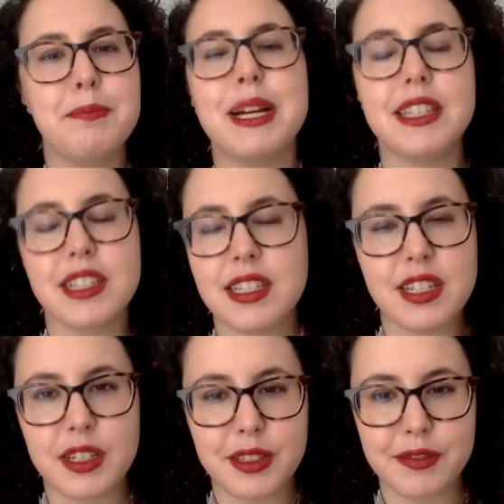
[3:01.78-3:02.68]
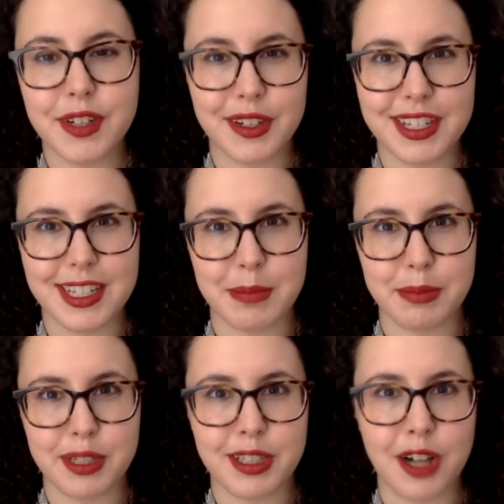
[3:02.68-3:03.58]
but still very
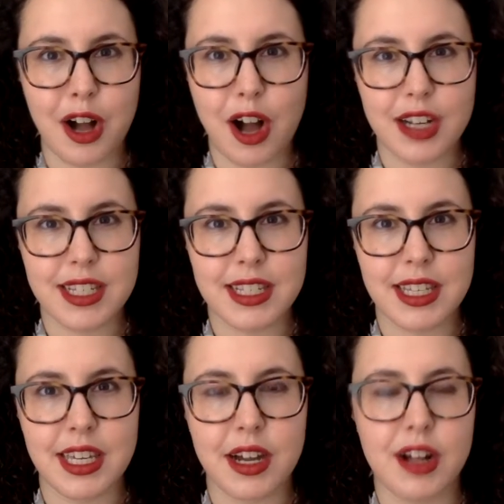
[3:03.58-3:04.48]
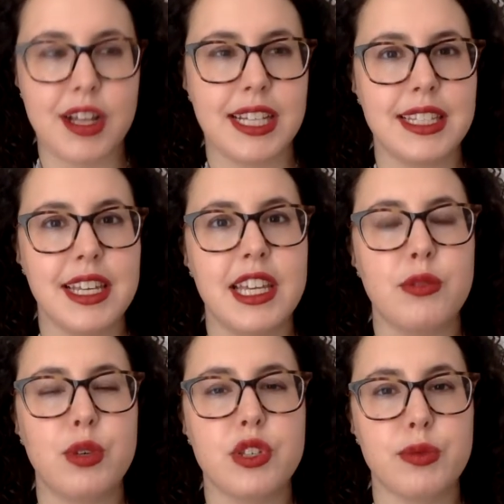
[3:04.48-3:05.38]
simple. Honestly, all I did
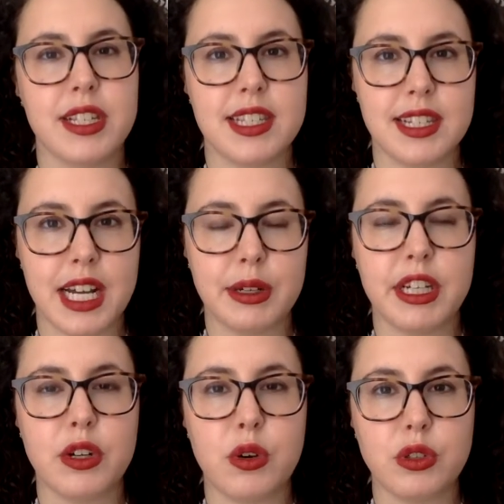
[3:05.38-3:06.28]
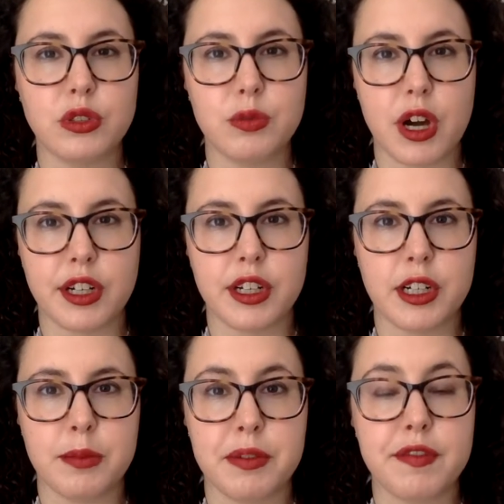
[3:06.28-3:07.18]
was rinse it out in cold
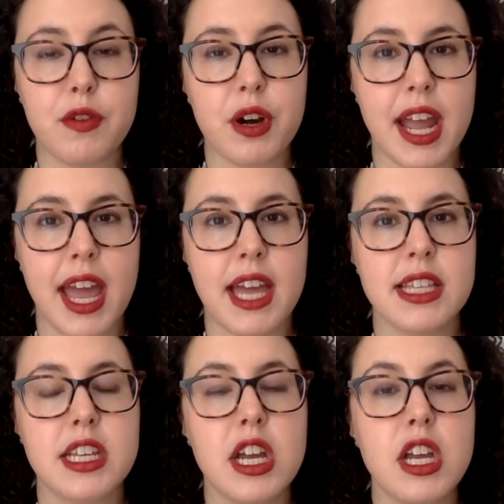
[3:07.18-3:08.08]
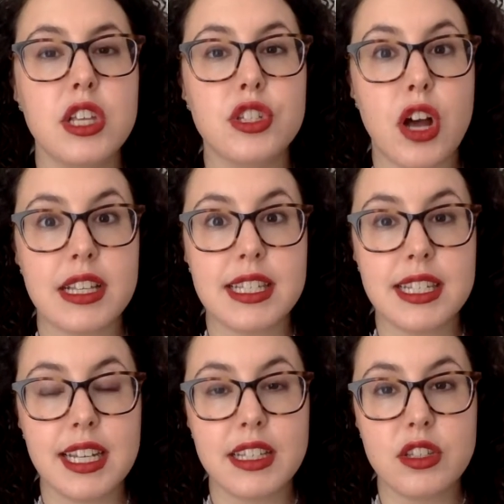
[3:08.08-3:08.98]
water beforehand, tossed it
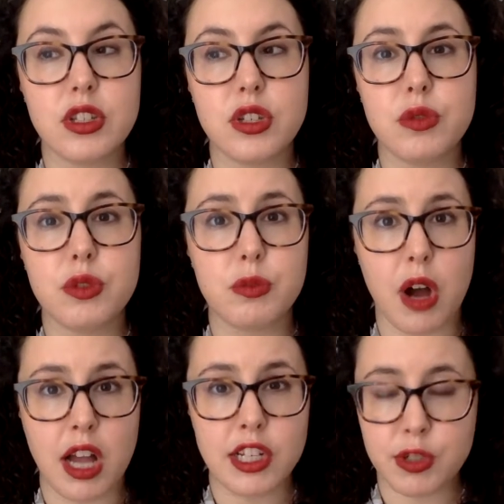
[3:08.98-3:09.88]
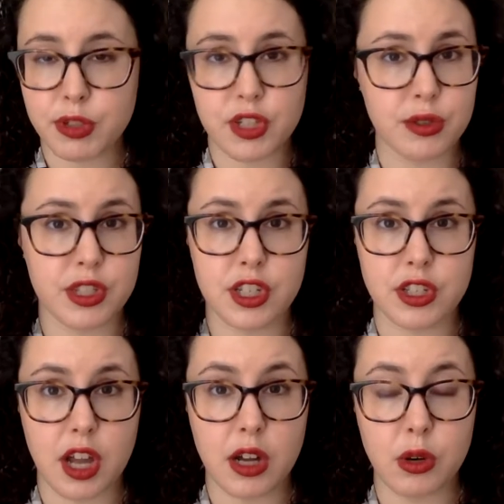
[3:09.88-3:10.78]
into the wash, which was
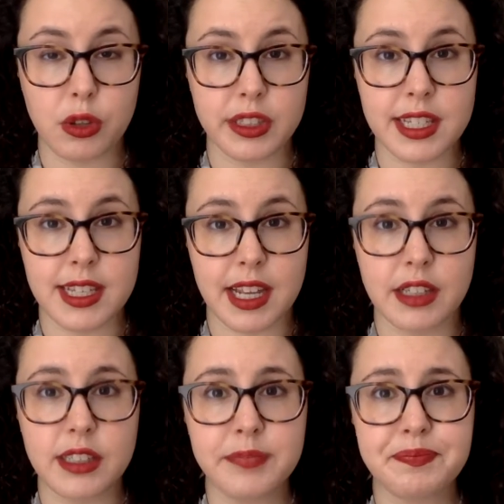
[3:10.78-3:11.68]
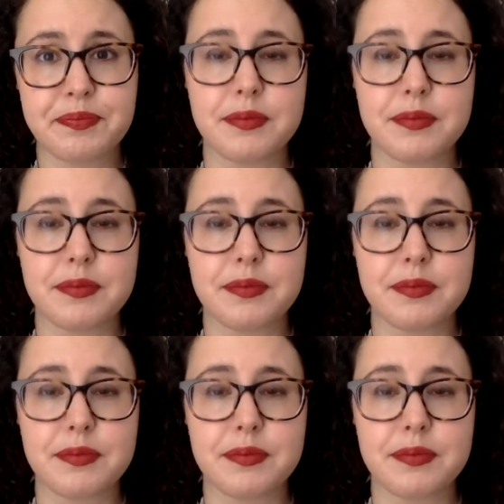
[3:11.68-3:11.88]
just a cold cycle,